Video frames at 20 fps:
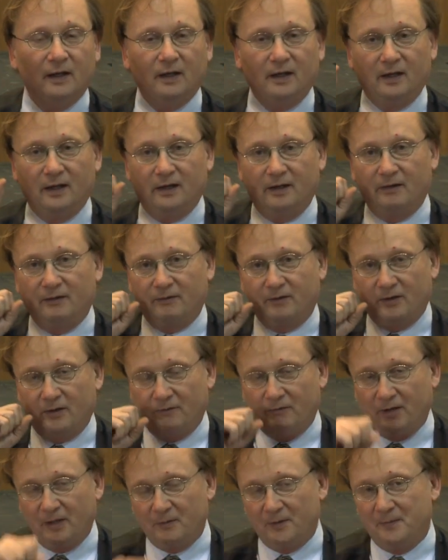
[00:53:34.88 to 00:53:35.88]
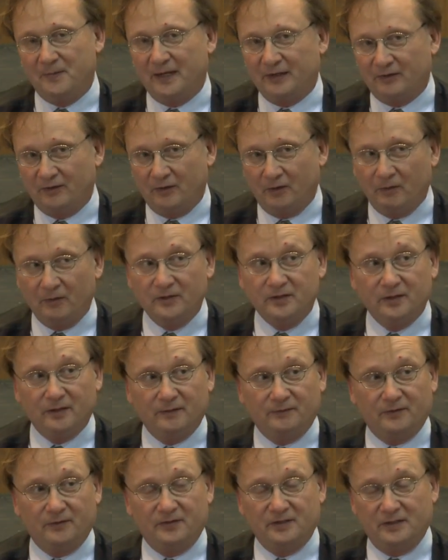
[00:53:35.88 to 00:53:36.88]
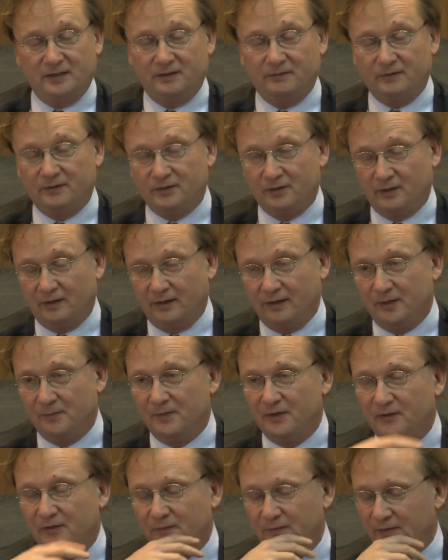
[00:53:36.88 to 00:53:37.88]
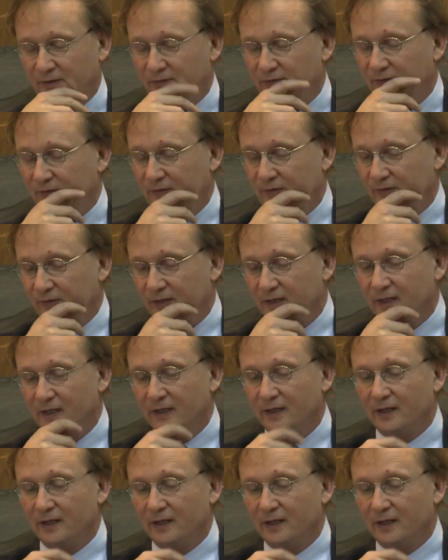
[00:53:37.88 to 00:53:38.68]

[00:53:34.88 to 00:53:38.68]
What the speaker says: going right the way back to the origin of the scientific journal in the mid-17th century,